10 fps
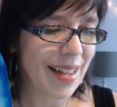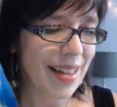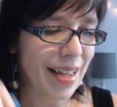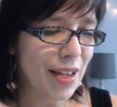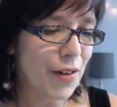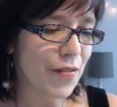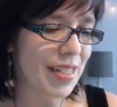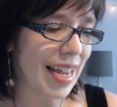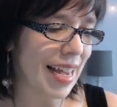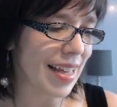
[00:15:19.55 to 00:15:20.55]
Thank you for
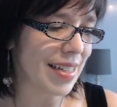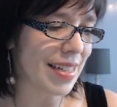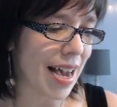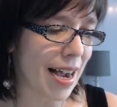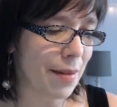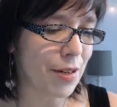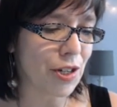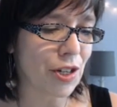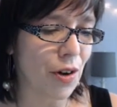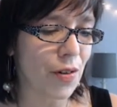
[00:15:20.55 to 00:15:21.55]
taking the time to
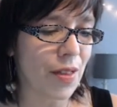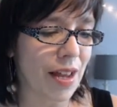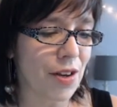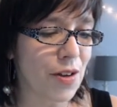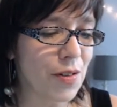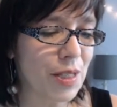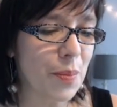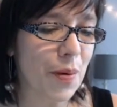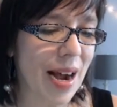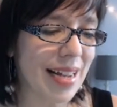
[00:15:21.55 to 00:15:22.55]
show that new
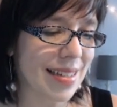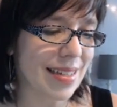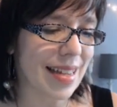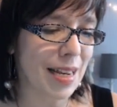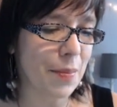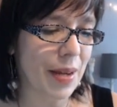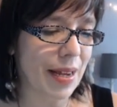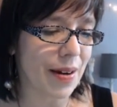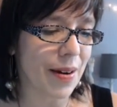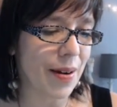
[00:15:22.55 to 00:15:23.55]
surprises can
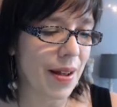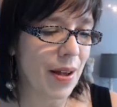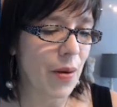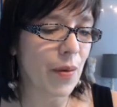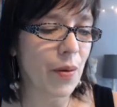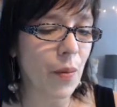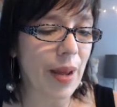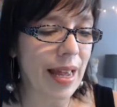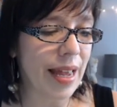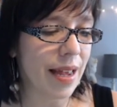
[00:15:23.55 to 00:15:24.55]
appear when
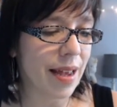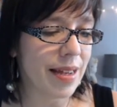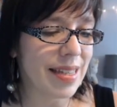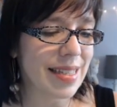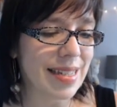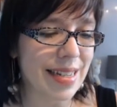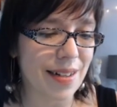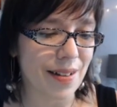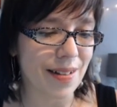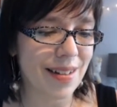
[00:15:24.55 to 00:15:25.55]
we
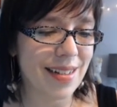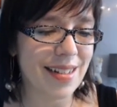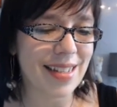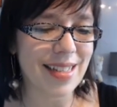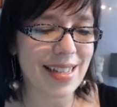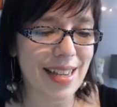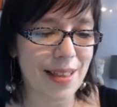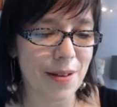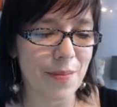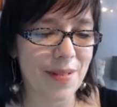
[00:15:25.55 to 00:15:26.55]
still to see
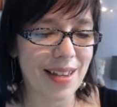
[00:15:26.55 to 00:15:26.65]
them.